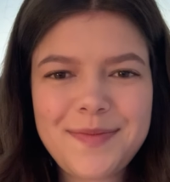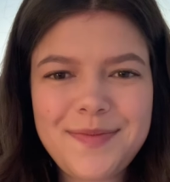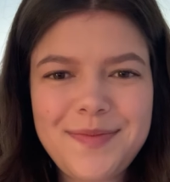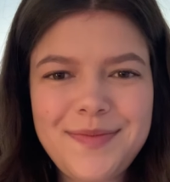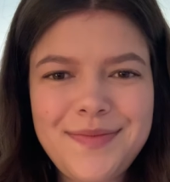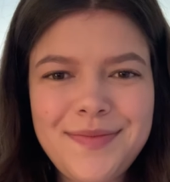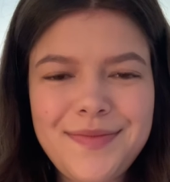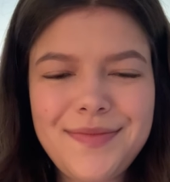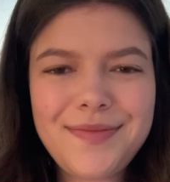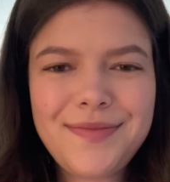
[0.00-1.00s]

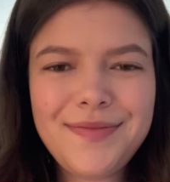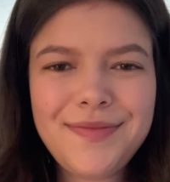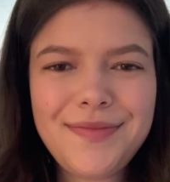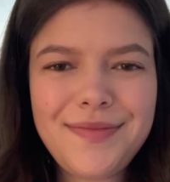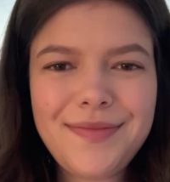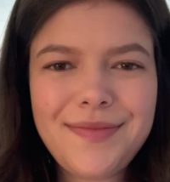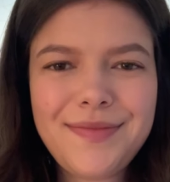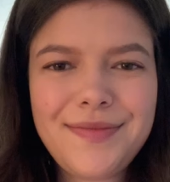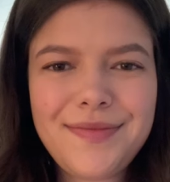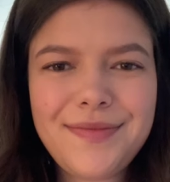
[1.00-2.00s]

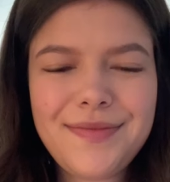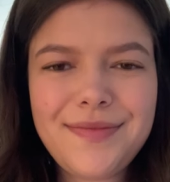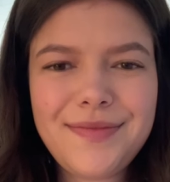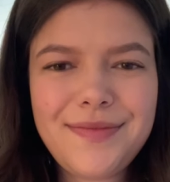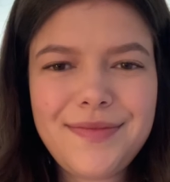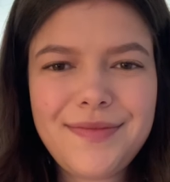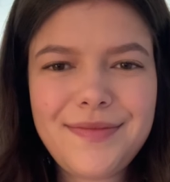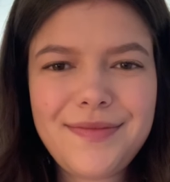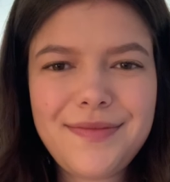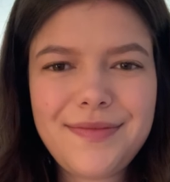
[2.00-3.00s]

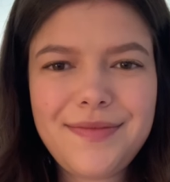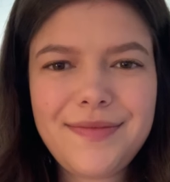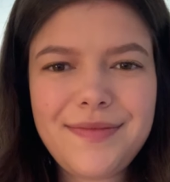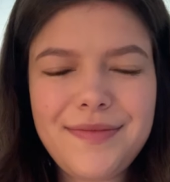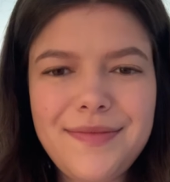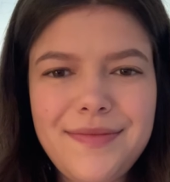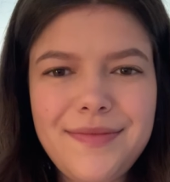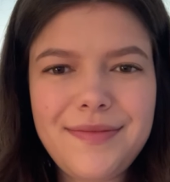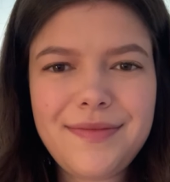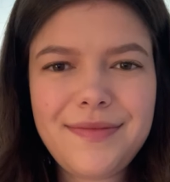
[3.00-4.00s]

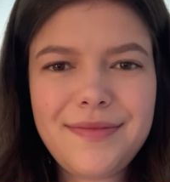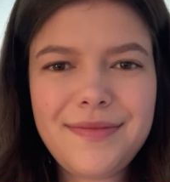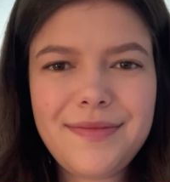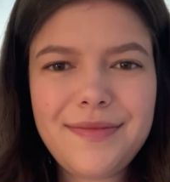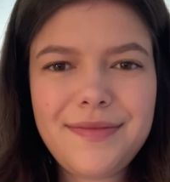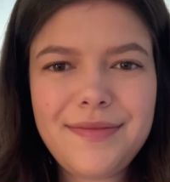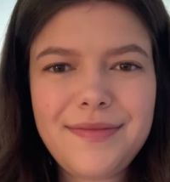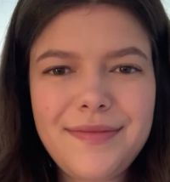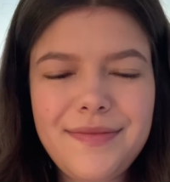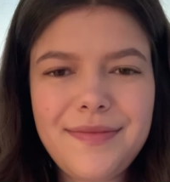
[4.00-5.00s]

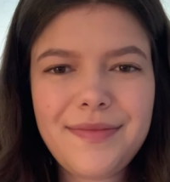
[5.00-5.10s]
Nobody speaks.